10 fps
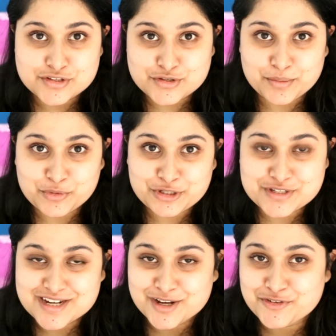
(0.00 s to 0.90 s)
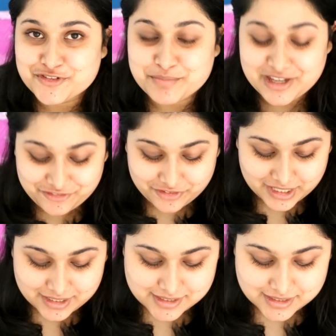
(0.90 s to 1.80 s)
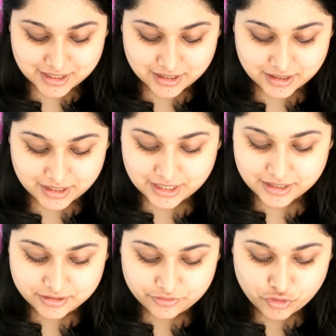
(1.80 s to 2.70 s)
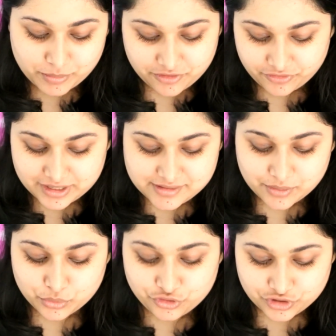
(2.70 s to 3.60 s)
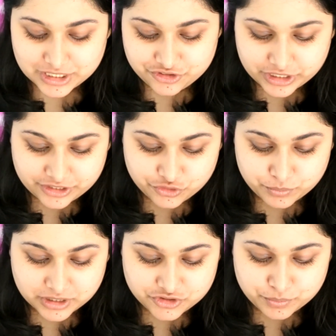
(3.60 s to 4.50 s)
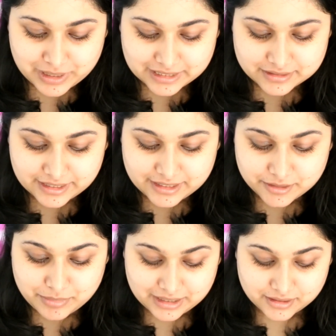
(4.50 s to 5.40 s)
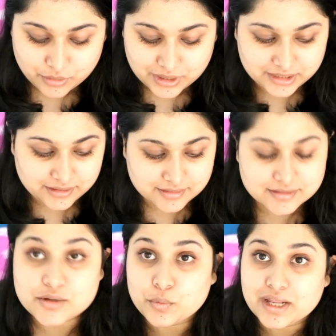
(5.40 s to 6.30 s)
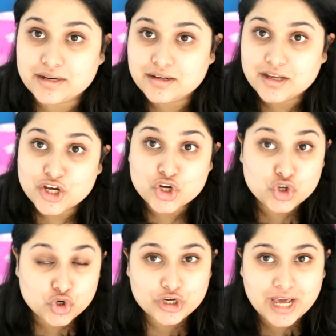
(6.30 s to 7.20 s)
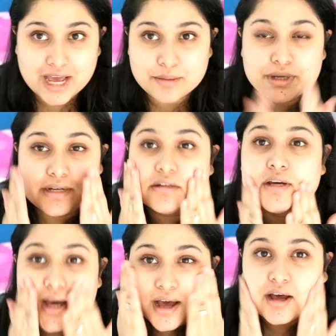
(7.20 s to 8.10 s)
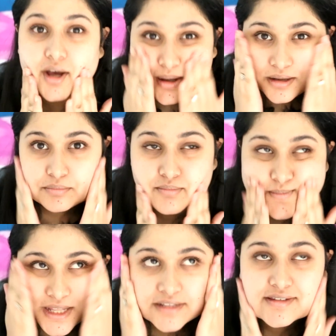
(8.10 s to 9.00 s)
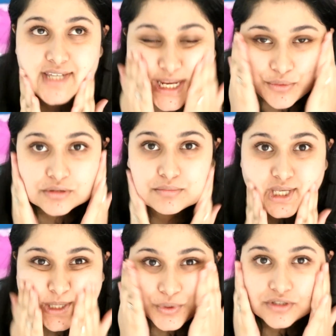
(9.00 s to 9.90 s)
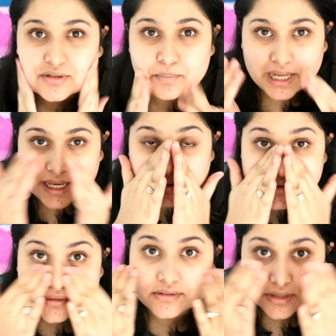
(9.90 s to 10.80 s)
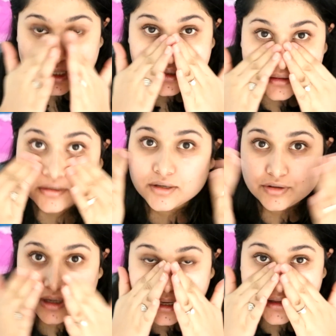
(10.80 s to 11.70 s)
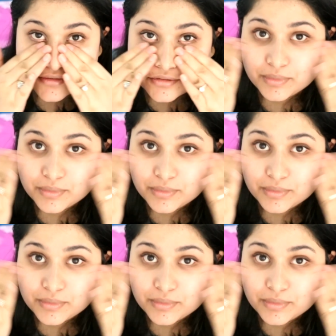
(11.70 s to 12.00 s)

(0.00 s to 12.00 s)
So I'm going to start off with my face, and for my face I wouldn't really change much back then and back now. I think this is the one good habit that stayed with me, which is applying sunscreen as